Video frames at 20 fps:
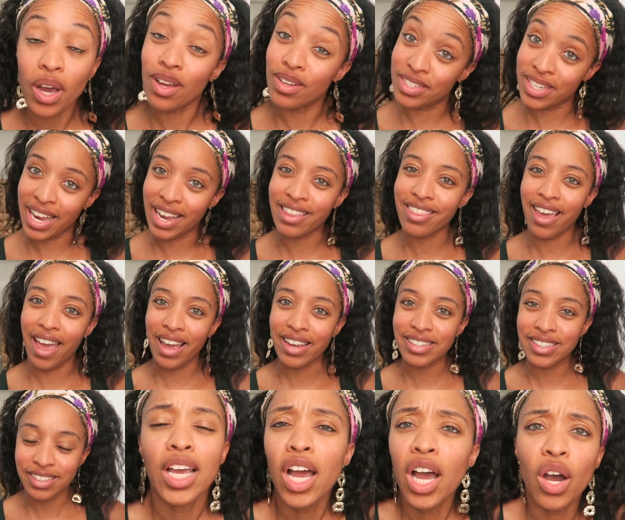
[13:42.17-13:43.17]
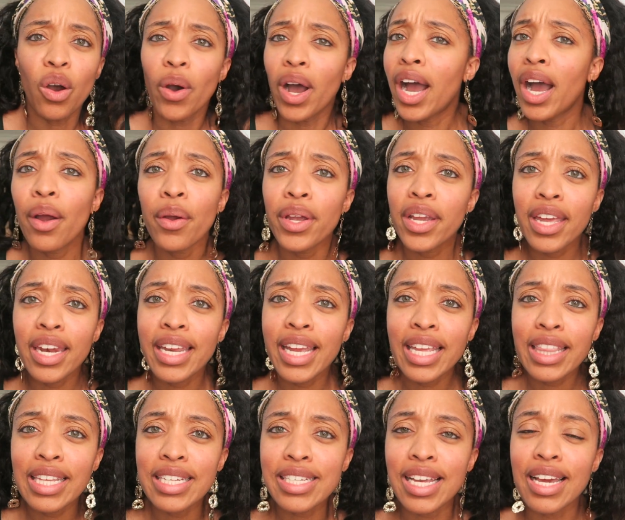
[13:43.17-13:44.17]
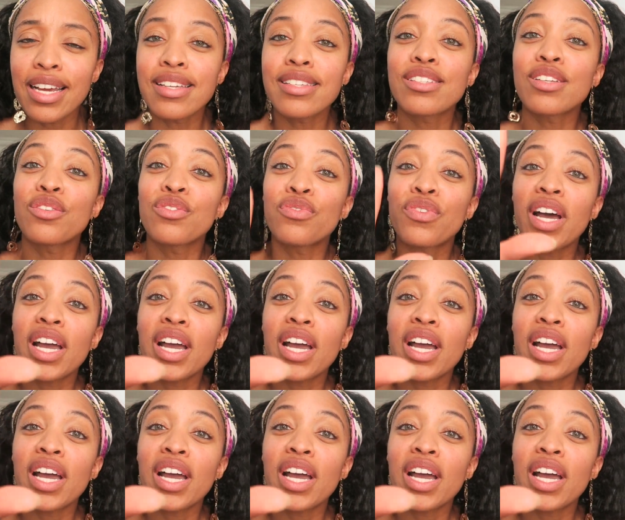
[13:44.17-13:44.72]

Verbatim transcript: I'll take that. Oh, how are you gonna get the test?